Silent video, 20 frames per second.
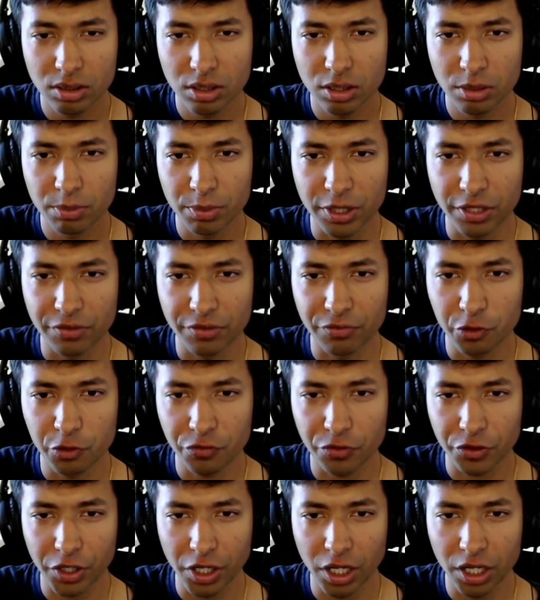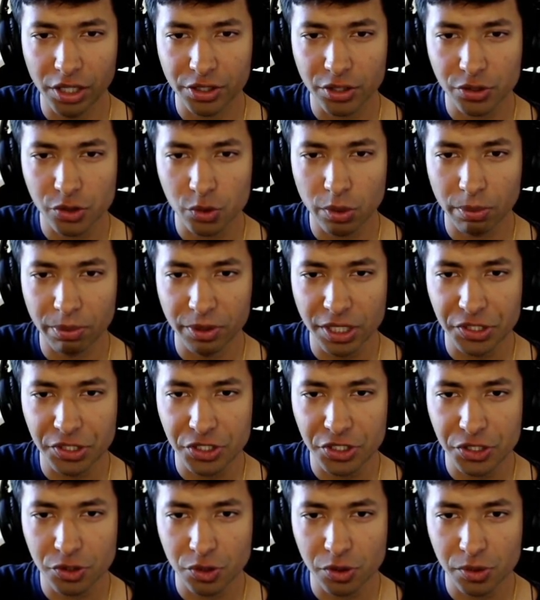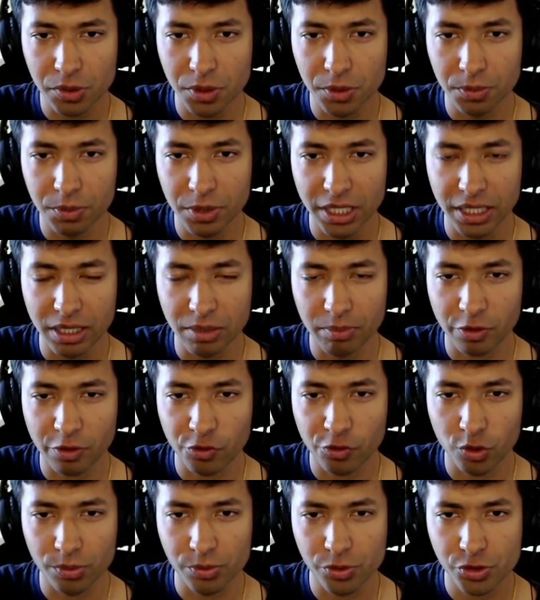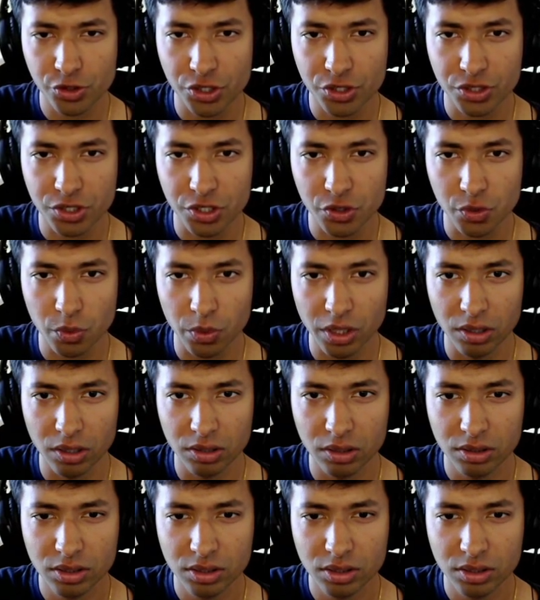But have you forgotten there's a weapon that's easier to obtain and performs just as well?